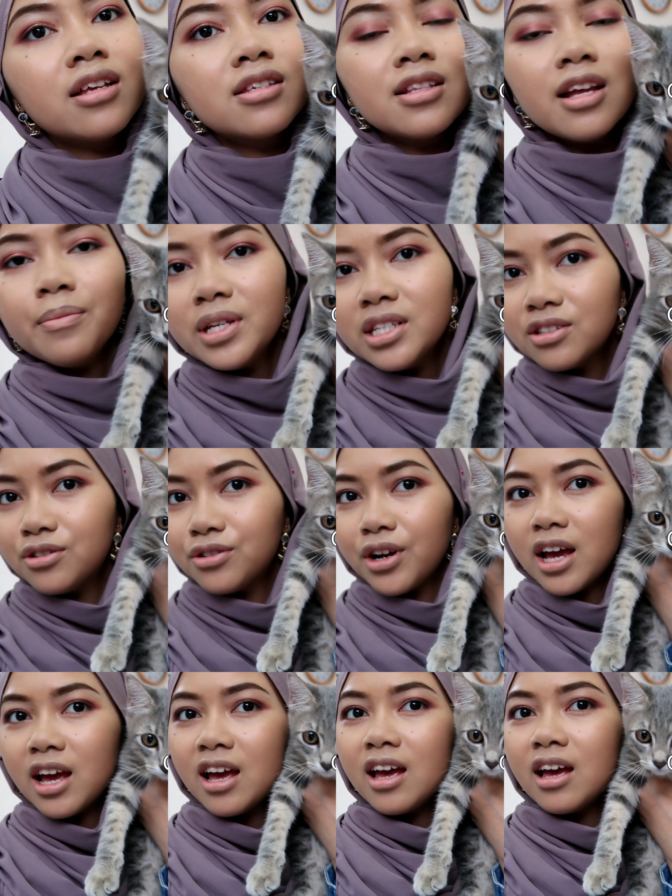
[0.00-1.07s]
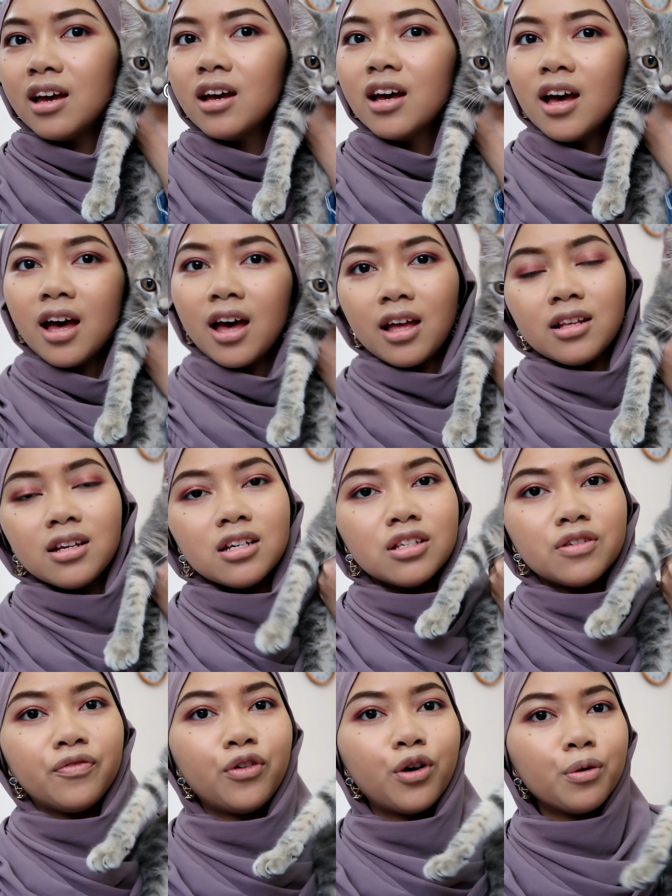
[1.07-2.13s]
His name is Gray, and
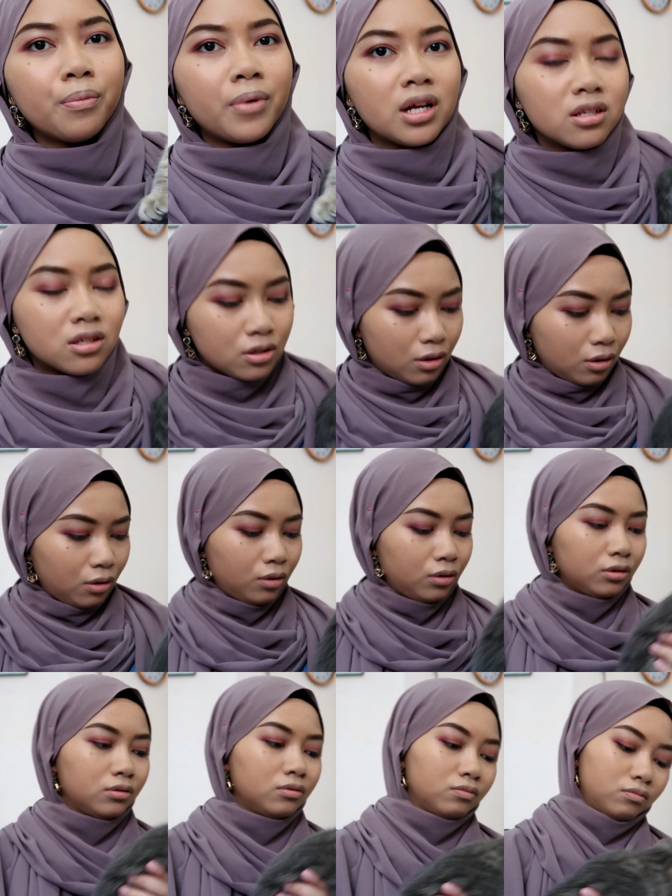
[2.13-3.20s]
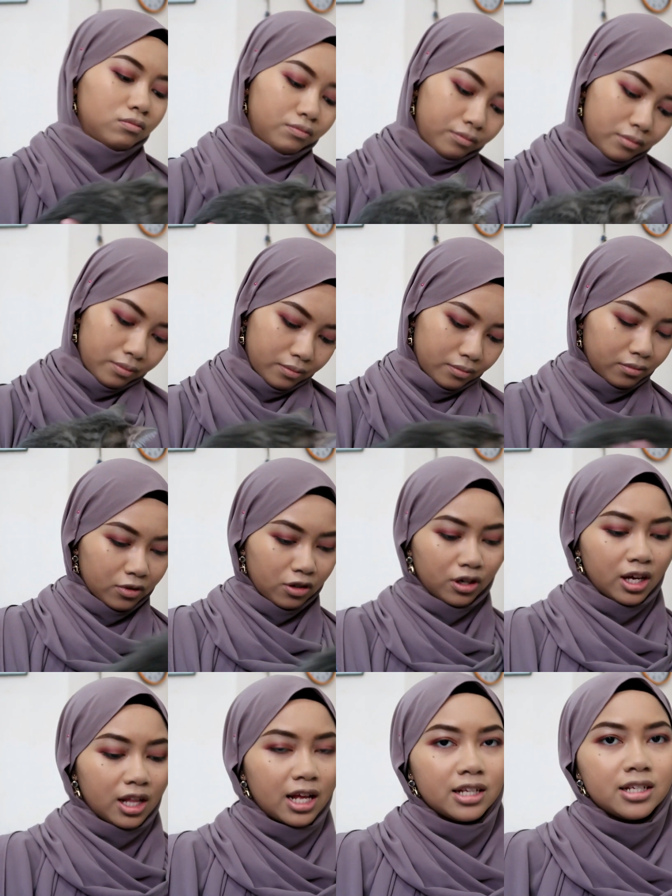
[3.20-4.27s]
he's 4 months old.
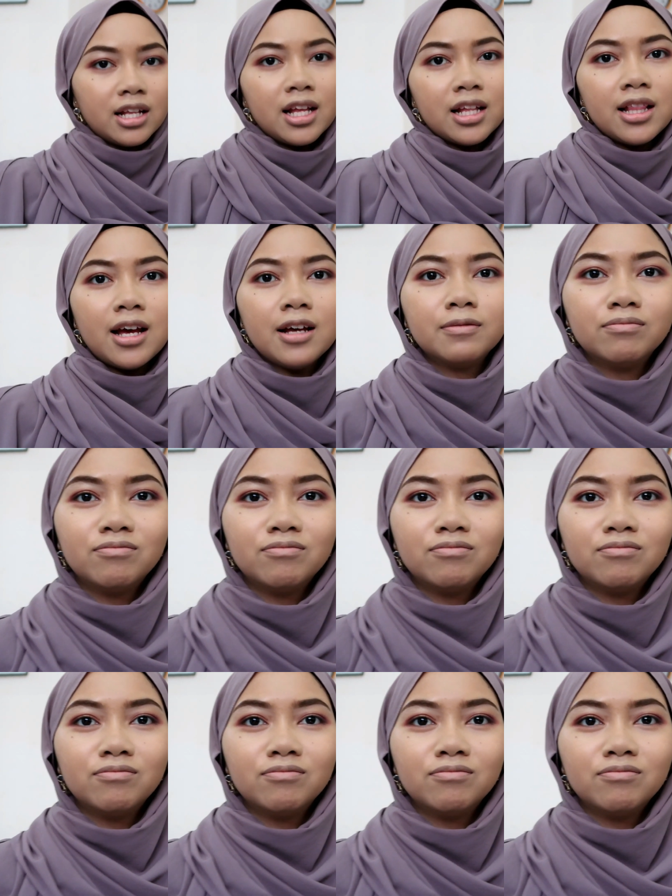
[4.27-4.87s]
Okay lah, jalan lah.